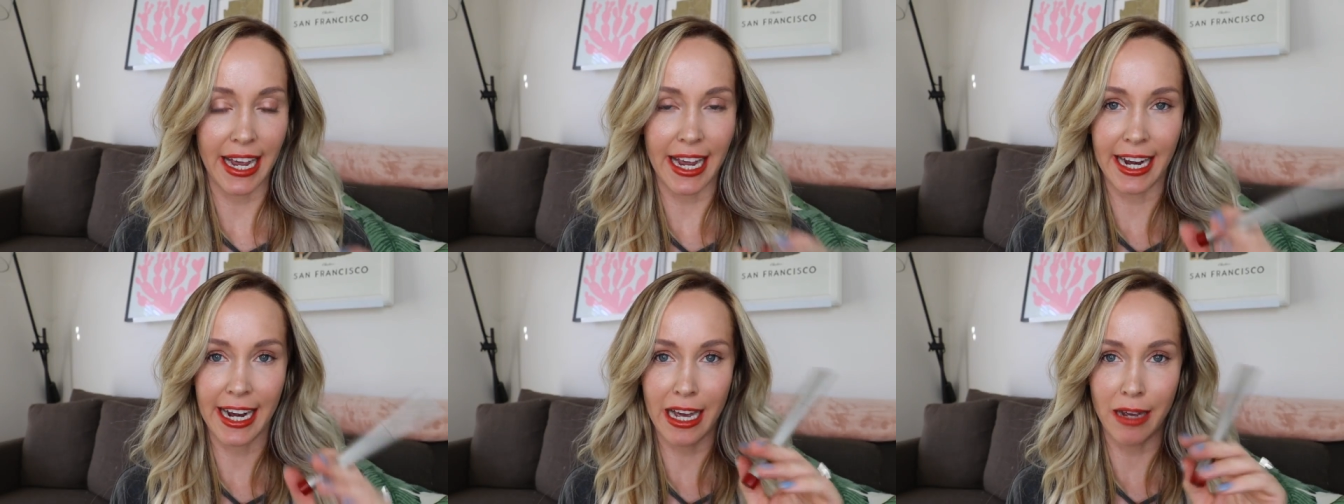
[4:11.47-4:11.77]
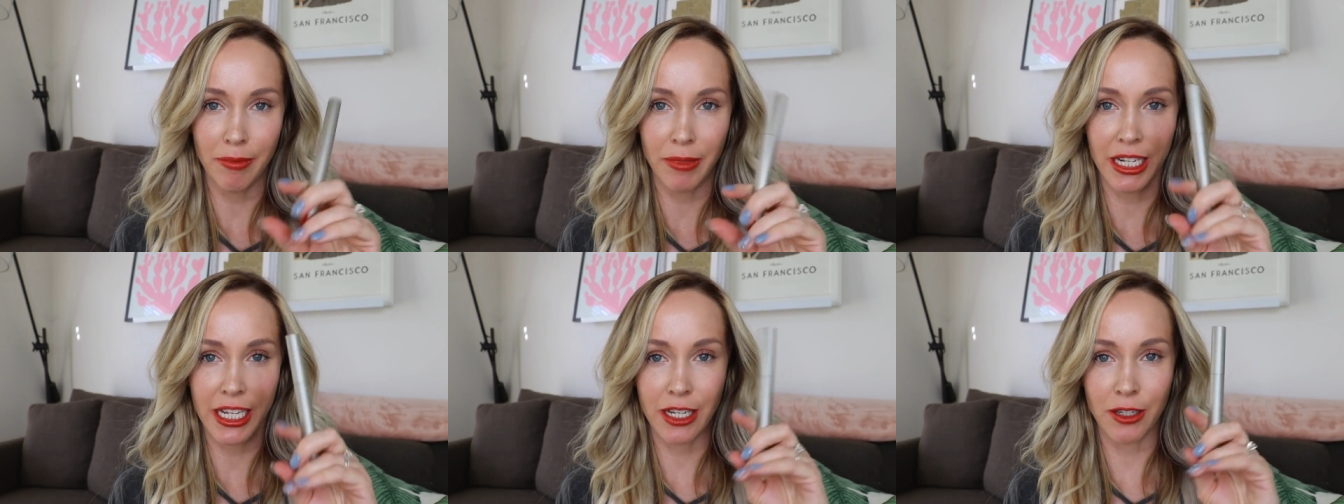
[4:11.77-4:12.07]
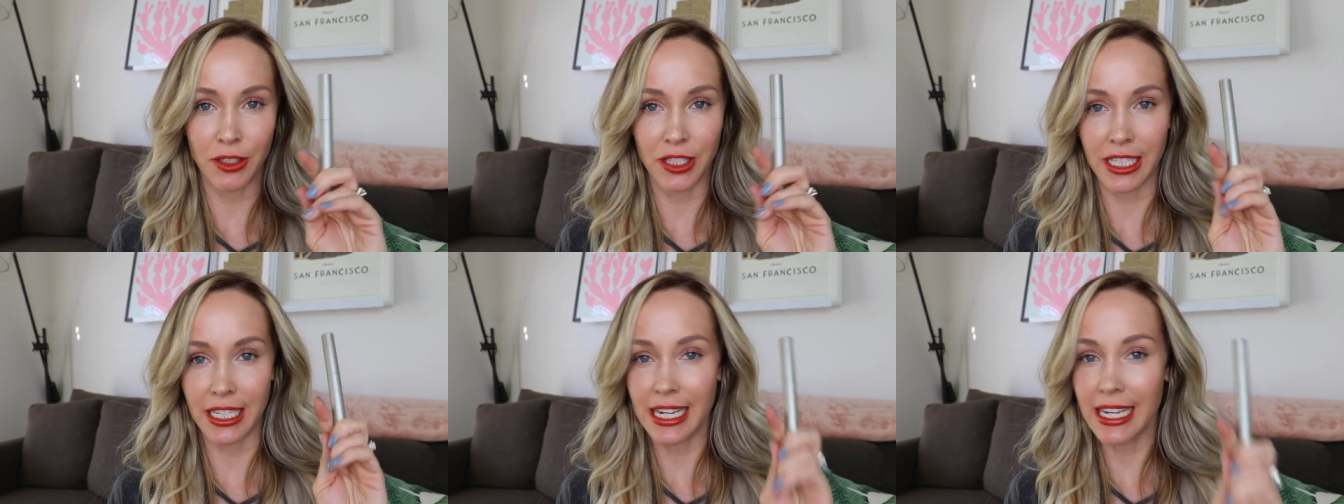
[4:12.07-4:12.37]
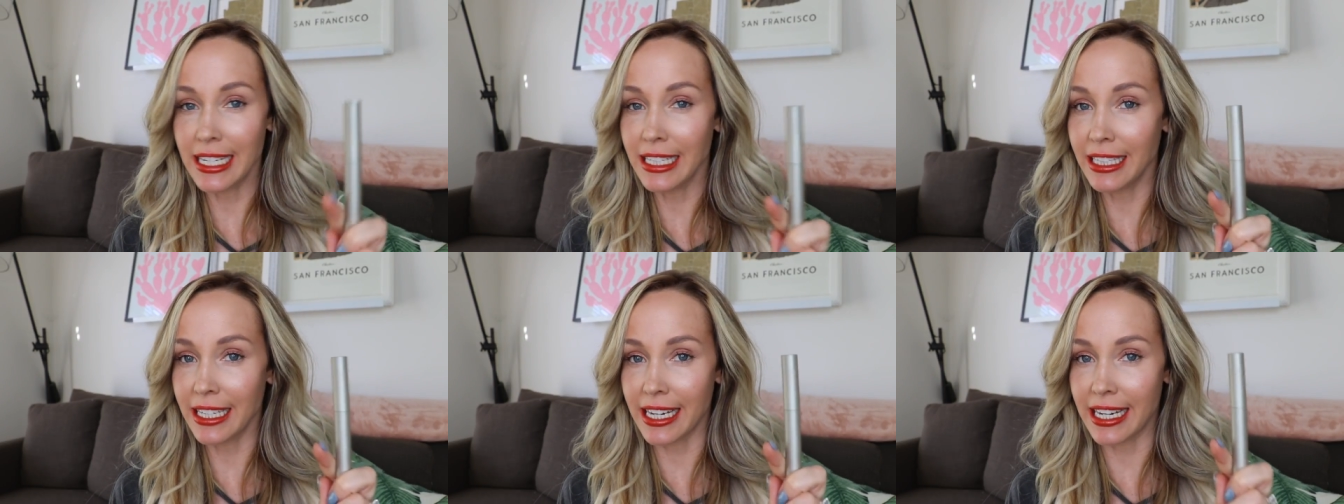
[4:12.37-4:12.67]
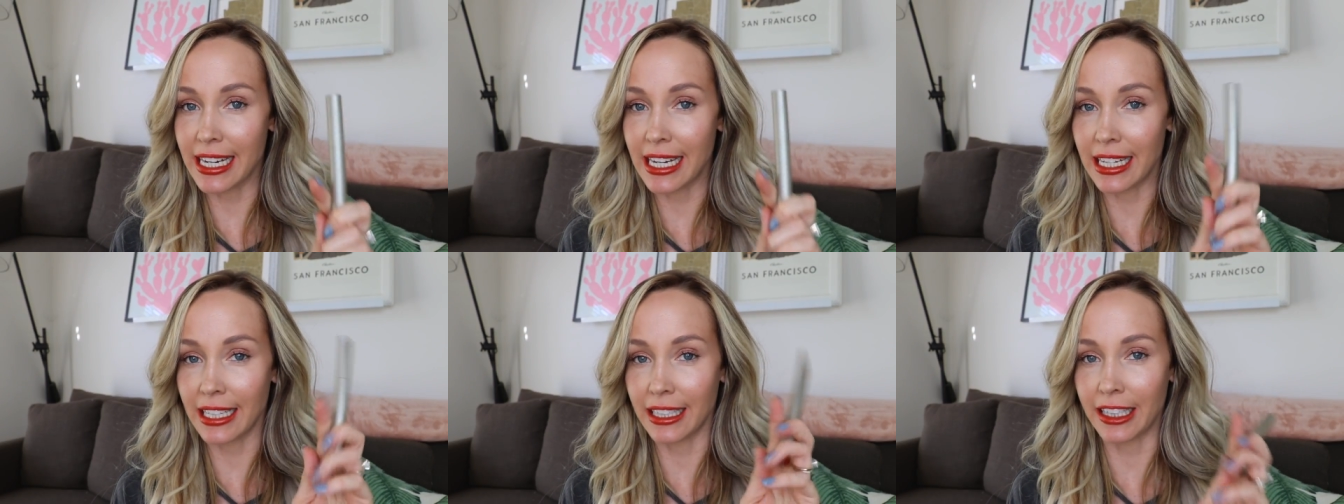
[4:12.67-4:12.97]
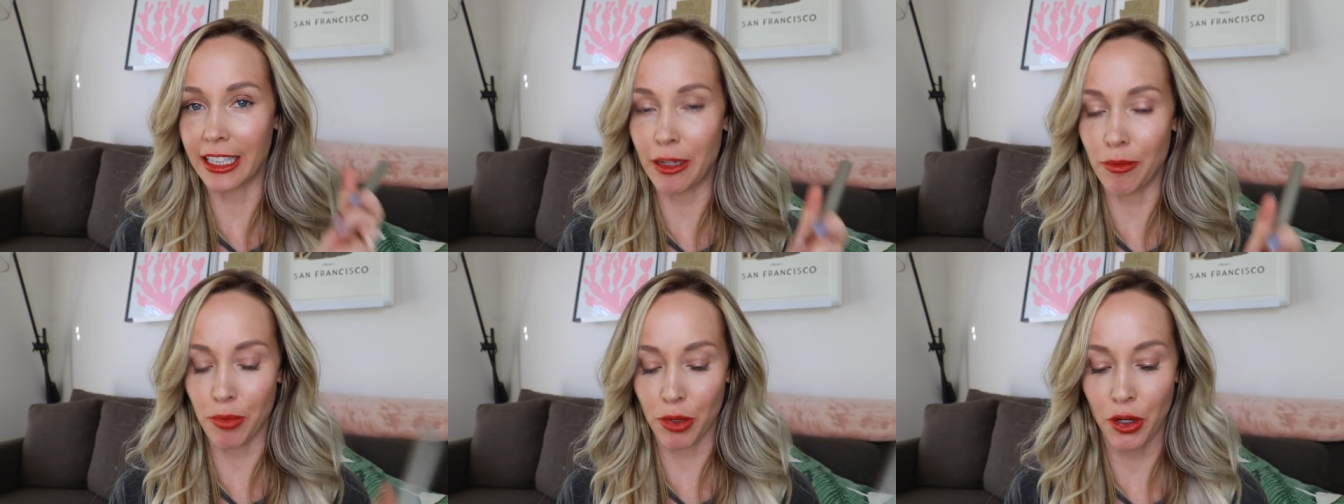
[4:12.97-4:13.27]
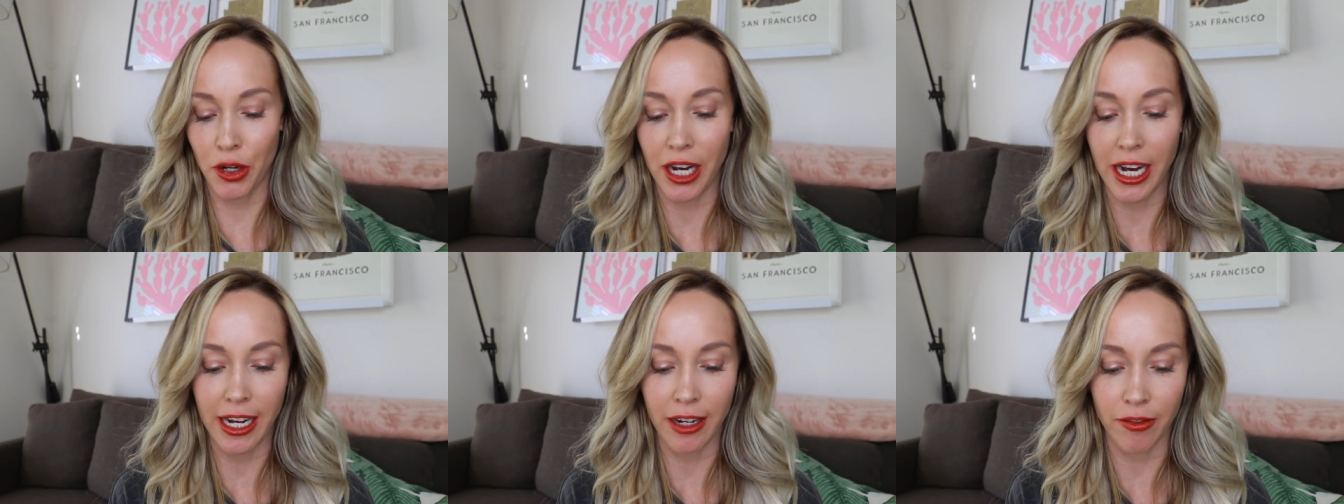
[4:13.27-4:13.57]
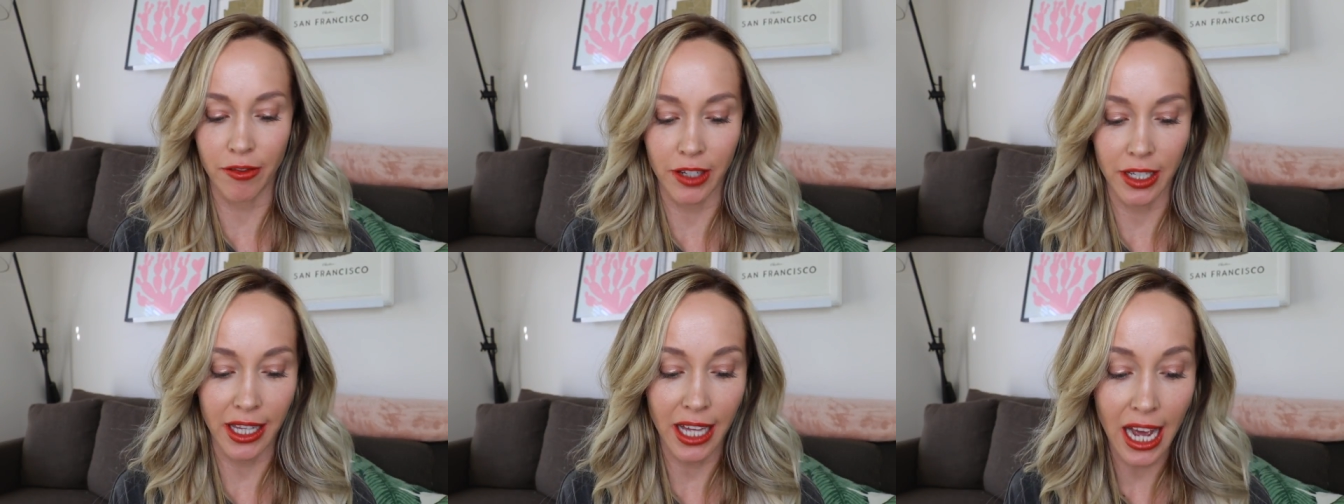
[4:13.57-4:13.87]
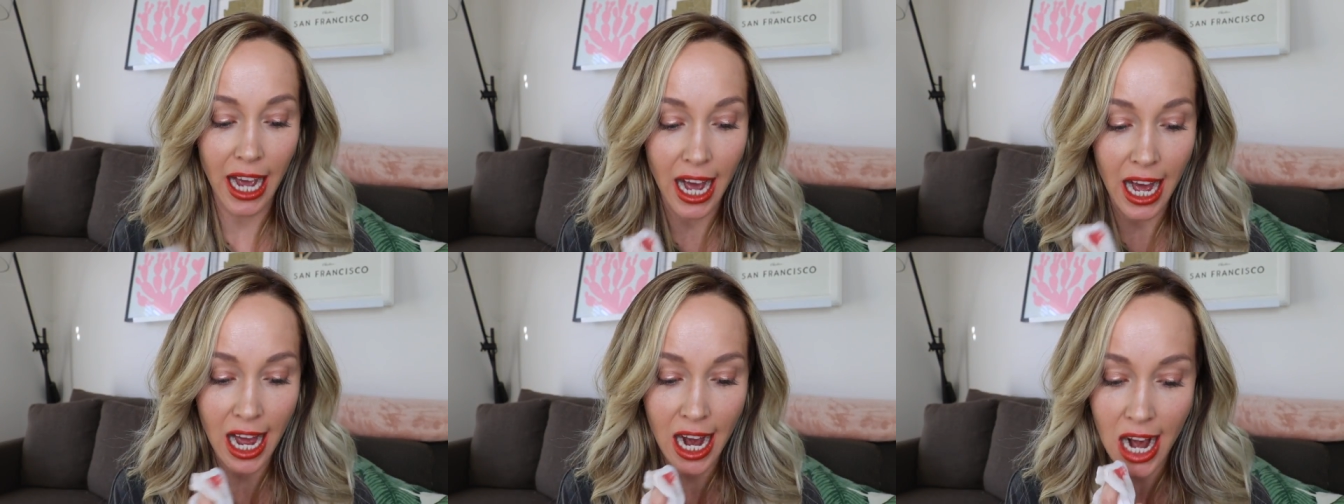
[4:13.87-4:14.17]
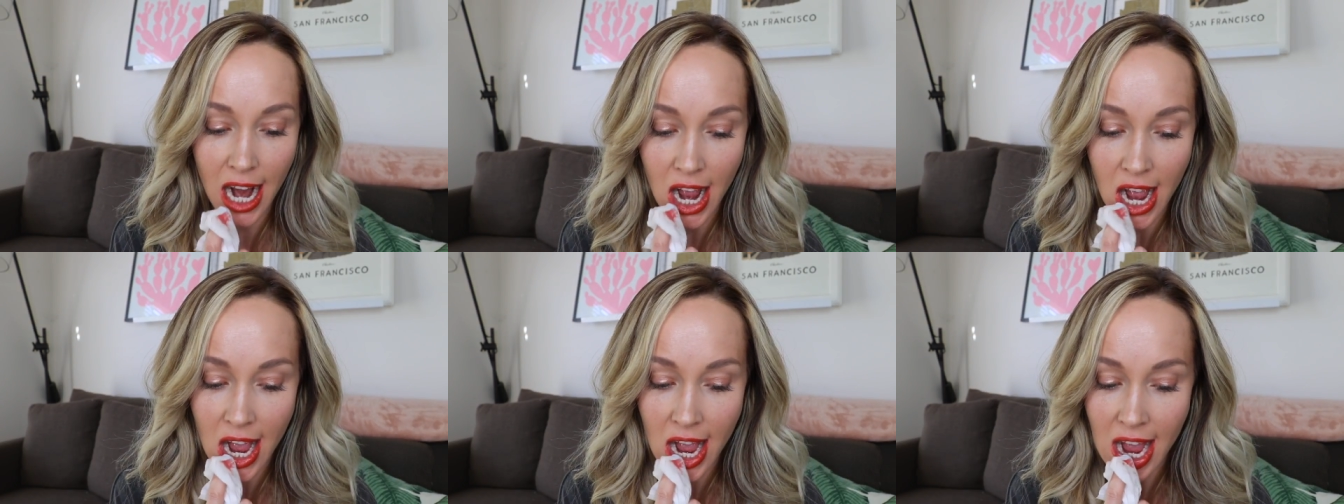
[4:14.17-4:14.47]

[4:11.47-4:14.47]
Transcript: and I'm gonna use an Ilia lip crayon for that.